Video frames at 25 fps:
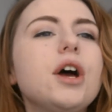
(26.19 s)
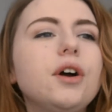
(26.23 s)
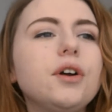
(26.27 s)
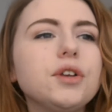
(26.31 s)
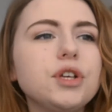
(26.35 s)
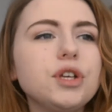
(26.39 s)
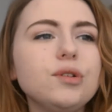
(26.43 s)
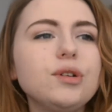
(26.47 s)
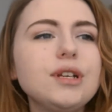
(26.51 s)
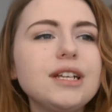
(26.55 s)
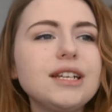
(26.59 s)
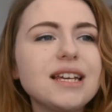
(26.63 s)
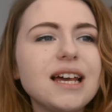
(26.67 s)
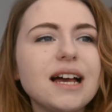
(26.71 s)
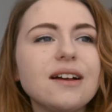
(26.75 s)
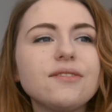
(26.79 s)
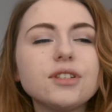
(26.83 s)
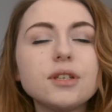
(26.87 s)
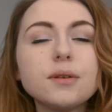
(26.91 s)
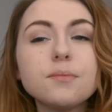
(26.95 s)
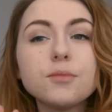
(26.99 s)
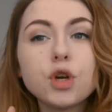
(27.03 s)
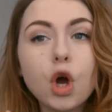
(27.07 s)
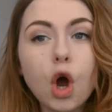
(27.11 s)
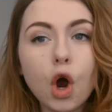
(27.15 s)
you need to
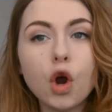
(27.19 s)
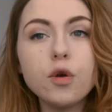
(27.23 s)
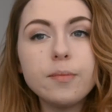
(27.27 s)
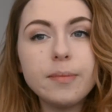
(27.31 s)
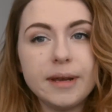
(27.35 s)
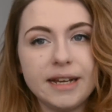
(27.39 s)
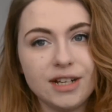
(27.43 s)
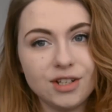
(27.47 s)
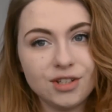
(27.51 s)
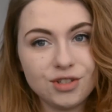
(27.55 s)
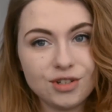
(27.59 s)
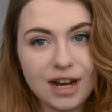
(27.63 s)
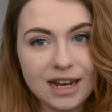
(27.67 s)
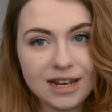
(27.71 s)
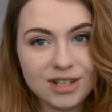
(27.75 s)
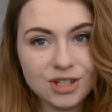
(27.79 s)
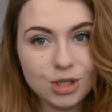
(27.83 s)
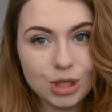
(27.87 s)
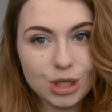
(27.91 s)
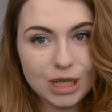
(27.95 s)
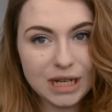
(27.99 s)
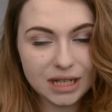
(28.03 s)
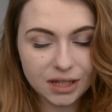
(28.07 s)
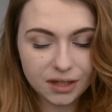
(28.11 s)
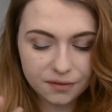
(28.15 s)
have some coping
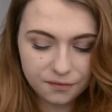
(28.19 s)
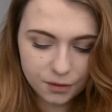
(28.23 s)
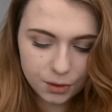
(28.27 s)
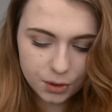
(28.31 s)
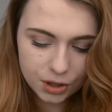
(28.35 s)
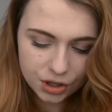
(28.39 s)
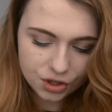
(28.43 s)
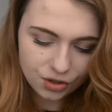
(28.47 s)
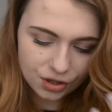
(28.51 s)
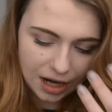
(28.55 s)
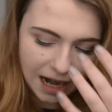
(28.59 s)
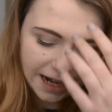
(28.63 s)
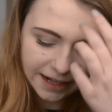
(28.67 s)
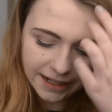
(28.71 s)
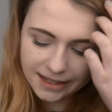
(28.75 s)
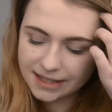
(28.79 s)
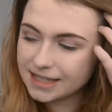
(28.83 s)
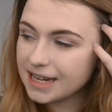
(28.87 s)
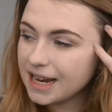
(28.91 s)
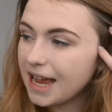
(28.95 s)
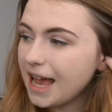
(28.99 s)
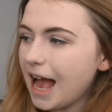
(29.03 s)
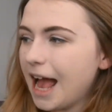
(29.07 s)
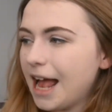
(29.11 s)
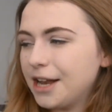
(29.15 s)
strategies for
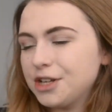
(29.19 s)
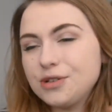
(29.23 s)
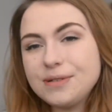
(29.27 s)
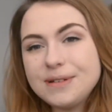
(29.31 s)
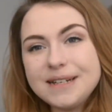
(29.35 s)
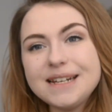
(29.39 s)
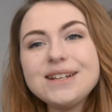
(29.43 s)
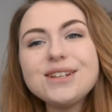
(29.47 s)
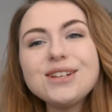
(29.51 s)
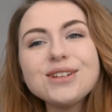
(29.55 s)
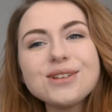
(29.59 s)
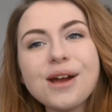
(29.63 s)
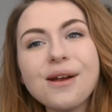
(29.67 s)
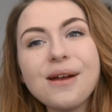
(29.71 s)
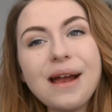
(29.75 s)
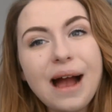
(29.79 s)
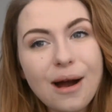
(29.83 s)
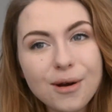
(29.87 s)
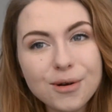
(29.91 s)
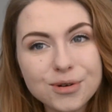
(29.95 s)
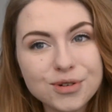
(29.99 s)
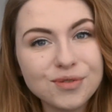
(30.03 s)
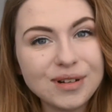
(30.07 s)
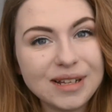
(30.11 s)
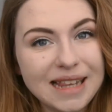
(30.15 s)
stress and you need to know
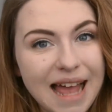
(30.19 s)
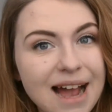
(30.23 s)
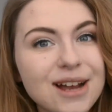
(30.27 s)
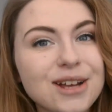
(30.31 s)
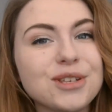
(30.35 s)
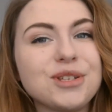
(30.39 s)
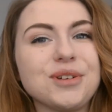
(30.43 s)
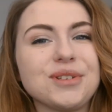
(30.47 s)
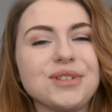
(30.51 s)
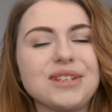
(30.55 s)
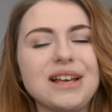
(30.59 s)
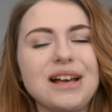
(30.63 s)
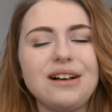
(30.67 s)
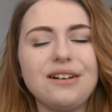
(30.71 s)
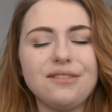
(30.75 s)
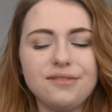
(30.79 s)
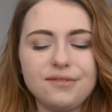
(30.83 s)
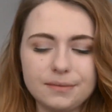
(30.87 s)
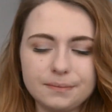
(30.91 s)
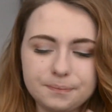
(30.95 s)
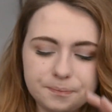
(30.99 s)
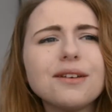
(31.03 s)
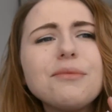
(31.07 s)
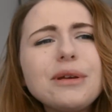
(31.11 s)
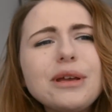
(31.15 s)
how to relax
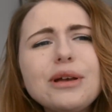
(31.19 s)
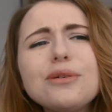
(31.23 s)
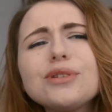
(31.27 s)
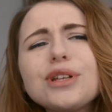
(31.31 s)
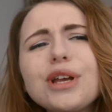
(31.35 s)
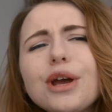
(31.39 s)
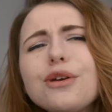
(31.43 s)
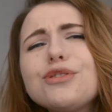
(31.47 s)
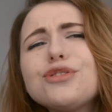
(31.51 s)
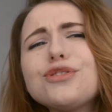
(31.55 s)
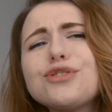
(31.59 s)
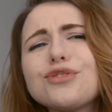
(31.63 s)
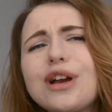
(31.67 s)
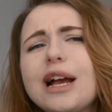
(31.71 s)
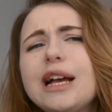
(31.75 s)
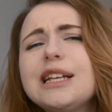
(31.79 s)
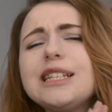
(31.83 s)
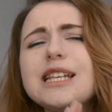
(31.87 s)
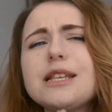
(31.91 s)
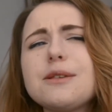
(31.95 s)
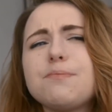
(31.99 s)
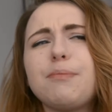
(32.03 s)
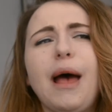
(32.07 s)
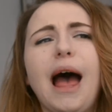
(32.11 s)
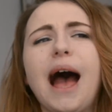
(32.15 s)
yourself. We all know
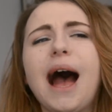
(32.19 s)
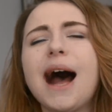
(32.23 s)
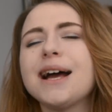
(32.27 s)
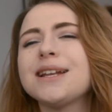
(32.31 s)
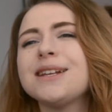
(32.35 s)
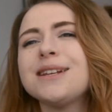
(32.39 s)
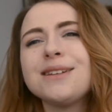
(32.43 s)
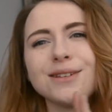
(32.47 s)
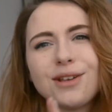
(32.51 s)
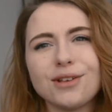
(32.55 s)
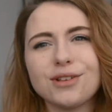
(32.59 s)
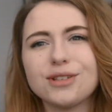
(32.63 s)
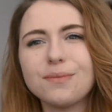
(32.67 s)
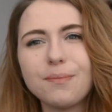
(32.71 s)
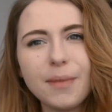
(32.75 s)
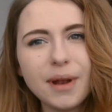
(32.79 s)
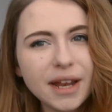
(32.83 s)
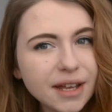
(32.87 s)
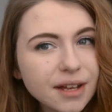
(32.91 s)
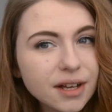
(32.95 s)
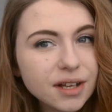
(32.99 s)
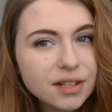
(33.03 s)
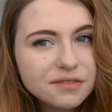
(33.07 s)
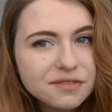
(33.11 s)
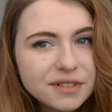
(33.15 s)
stress is bad and doesn't
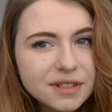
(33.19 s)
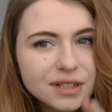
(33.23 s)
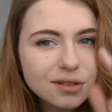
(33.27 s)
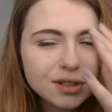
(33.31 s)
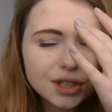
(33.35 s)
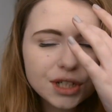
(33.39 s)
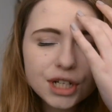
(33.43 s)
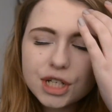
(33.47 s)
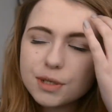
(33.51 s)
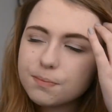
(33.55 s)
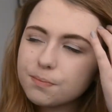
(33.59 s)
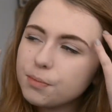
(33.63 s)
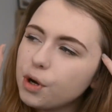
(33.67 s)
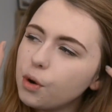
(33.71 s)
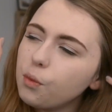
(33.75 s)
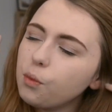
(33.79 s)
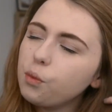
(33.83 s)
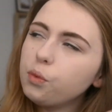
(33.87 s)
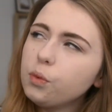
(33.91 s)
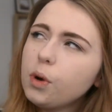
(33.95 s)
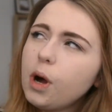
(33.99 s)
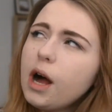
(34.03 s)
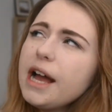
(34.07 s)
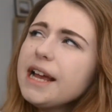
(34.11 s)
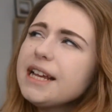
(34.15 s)
make us feel good,
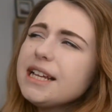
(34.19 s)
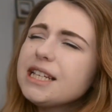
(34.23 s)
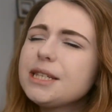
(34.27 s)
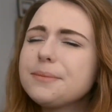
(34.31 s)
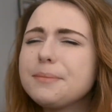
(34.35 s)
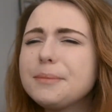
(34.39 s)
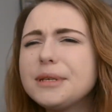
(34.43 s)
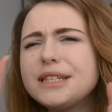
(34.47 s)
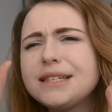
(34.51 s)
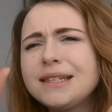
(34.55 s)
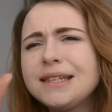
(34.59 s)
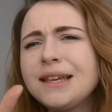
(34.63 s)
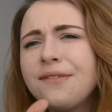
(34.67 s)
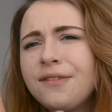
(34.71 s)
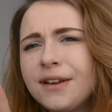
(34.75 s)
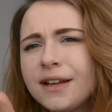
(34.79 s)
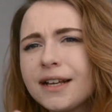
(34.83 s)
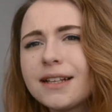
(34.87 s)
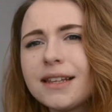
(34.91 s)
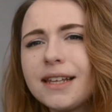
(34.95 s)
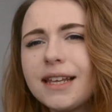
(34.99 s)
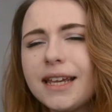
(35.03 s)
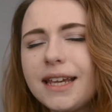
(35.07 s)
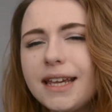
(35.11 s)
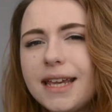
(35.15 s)
but why
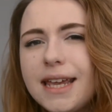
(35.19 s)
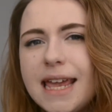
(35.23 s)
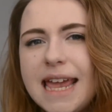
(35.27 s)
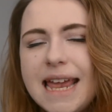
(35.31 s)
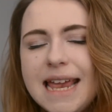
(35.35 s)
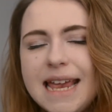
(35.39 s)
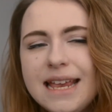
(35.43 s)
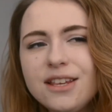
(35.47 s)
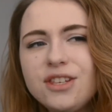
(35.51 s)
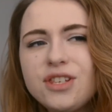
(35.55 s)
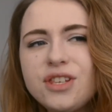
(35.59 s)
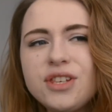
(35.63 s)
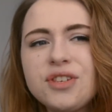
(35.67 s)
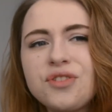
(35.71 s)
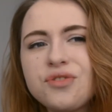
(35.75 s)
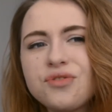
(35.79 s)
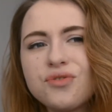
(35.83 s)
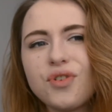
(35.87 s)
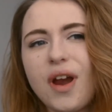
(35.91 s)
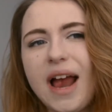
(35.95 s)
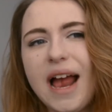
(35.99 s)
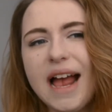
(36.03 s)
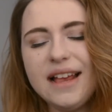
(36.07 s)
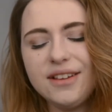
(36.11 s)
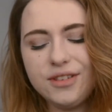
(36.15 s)
specifically is
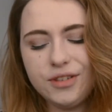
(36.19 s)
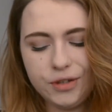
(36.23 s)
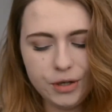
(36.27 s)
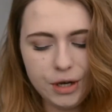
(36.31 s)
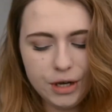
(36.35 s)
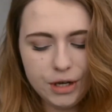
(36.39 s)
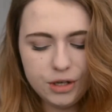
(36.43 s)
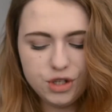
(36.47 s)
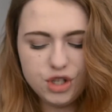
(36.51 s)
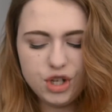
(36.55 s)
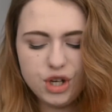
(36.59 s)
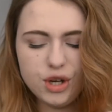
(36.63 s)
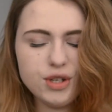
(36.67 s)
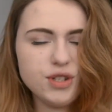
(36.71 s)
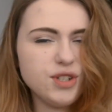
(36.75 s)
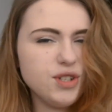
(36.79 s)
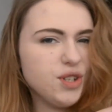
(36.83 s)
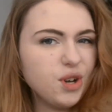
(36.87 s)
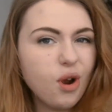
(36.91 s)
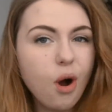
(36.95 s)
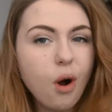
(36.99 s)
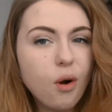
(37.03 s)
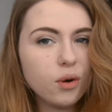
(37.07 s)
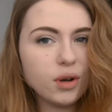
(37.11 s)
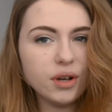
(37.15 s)
stress just
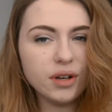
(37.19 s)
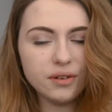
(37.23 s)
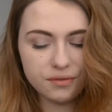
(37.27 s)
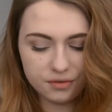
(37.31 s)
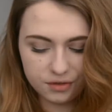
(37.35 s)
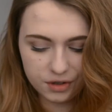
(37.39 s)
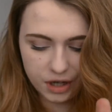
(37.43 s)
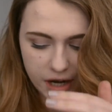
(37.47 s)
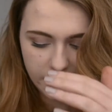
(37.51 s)
not good for